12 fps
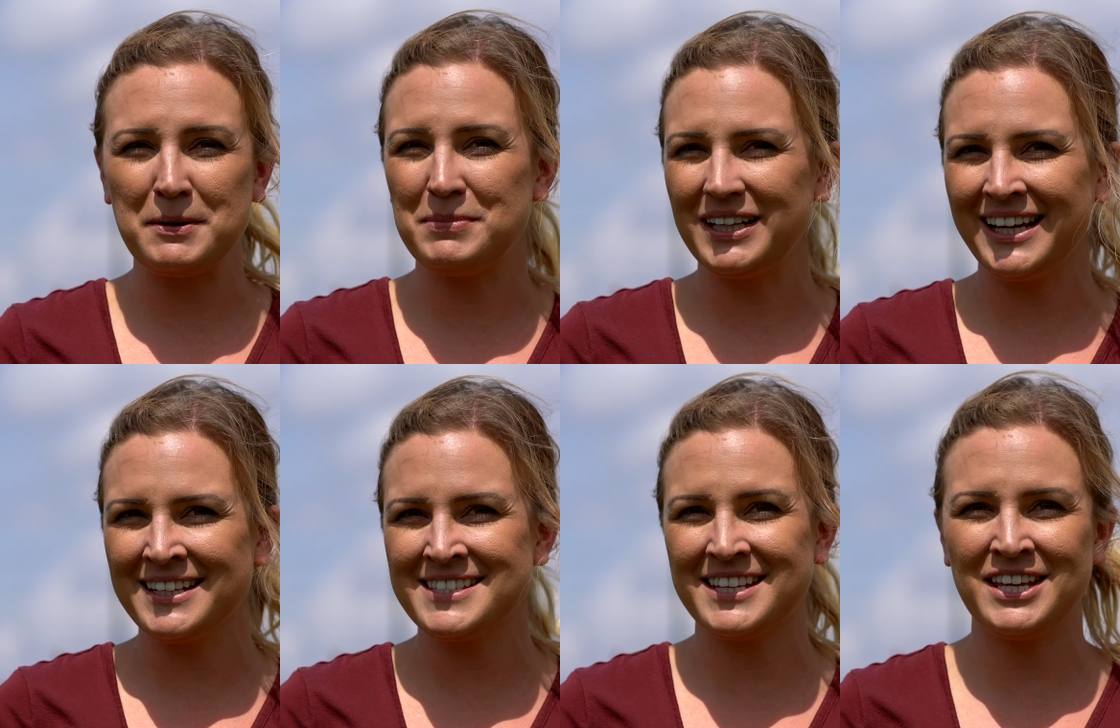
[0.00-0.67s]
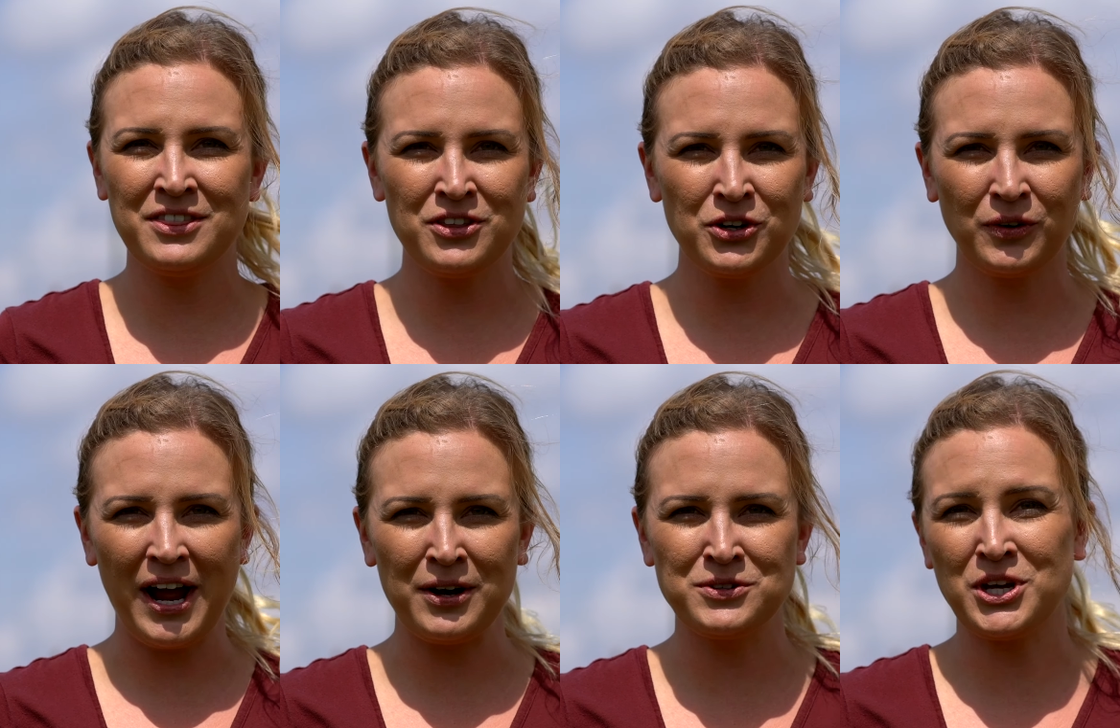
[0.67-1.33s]
plants in the
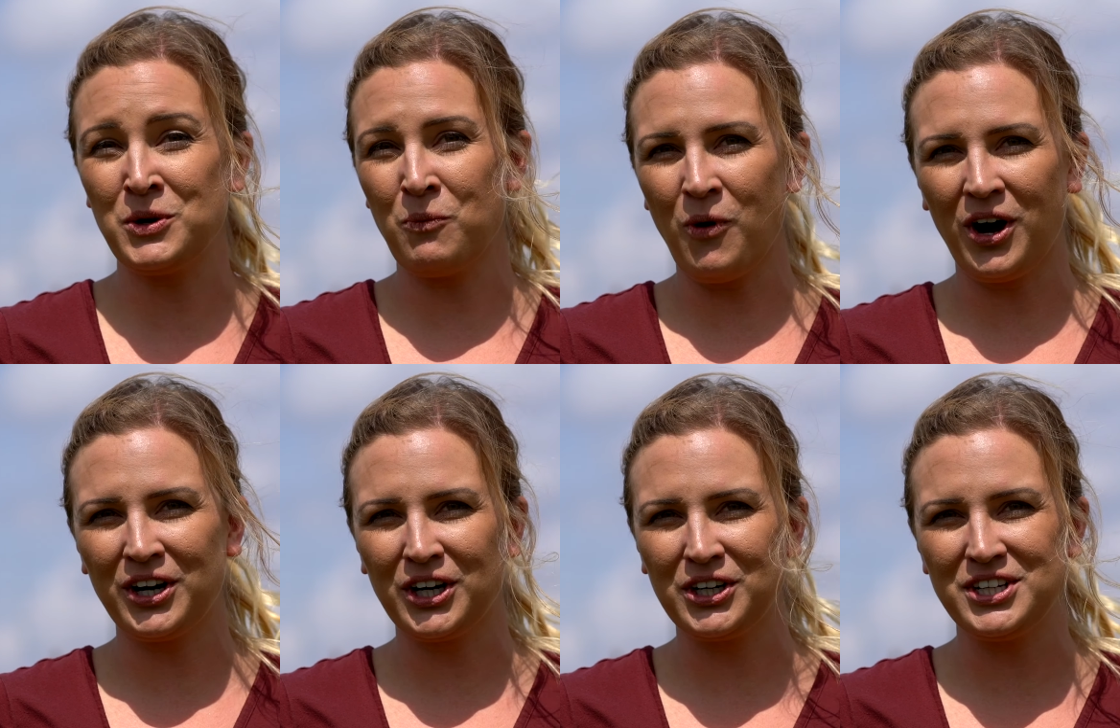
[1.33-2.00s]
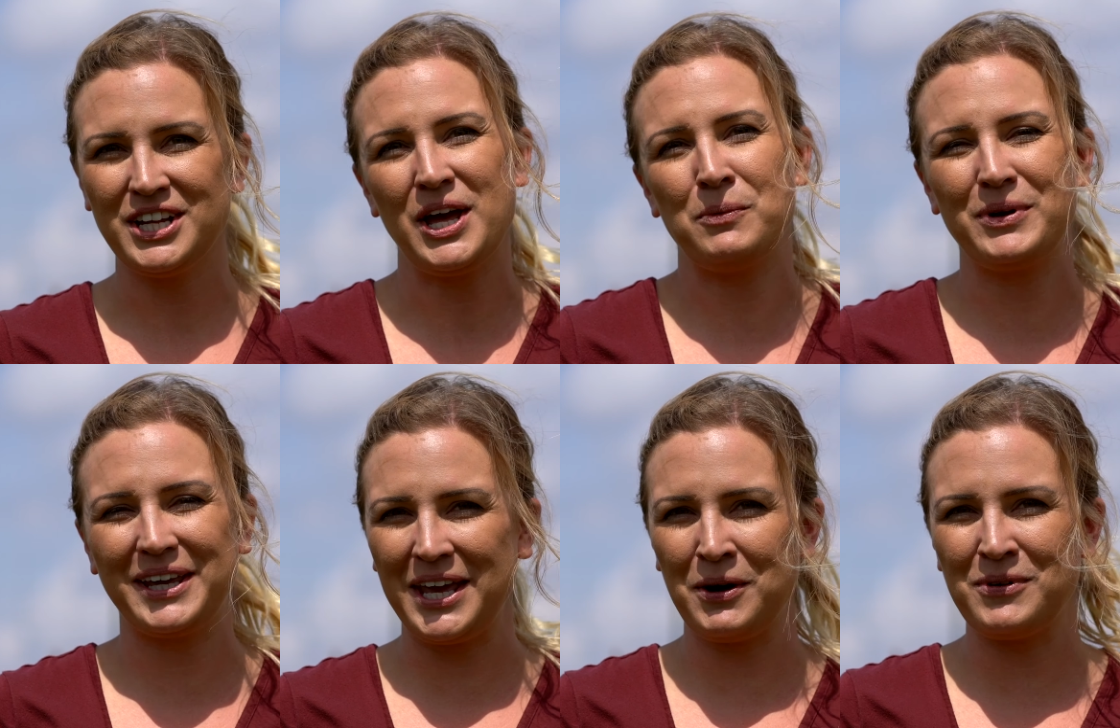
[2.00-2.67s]
ground and watered, and we
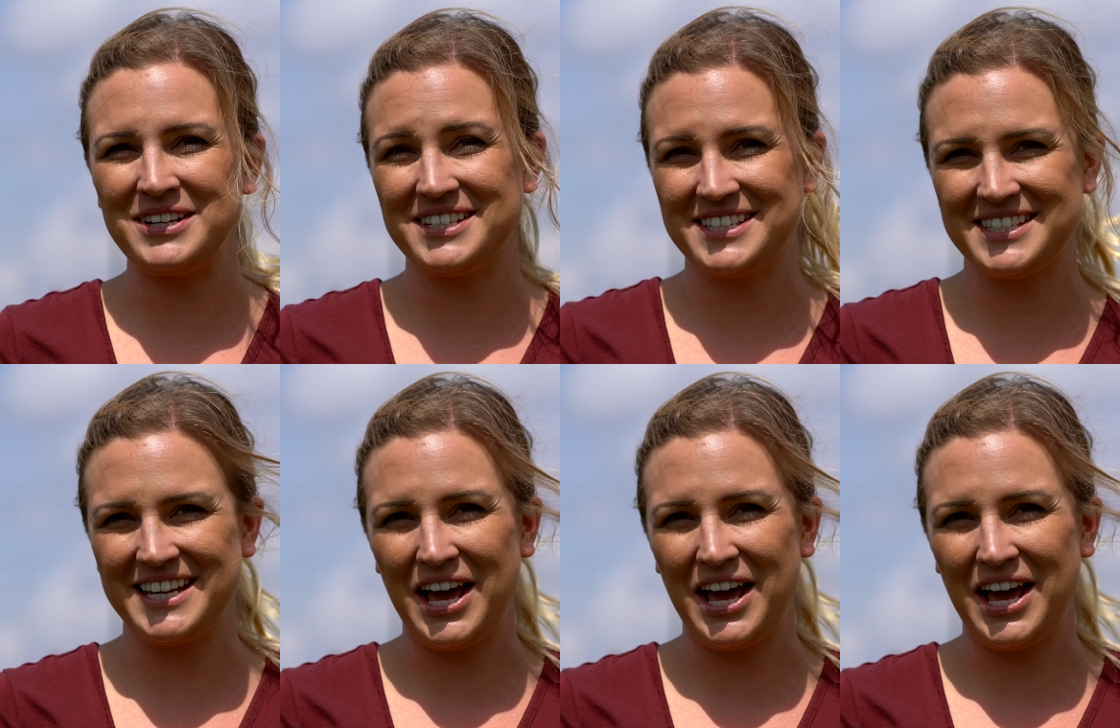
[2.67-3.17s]
can't wait to see